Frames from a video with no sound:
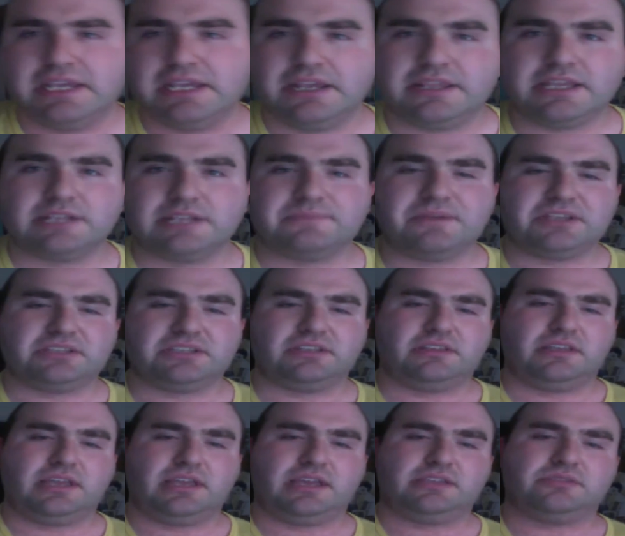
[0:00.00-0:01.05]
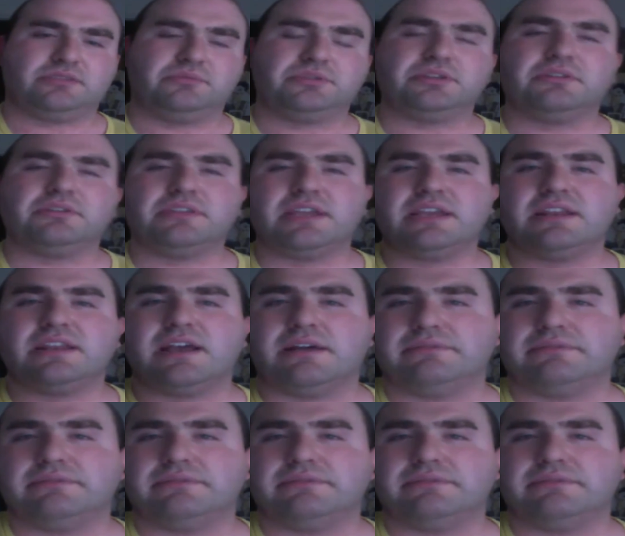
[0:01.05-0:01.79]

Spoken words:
And that's basically it. So until then,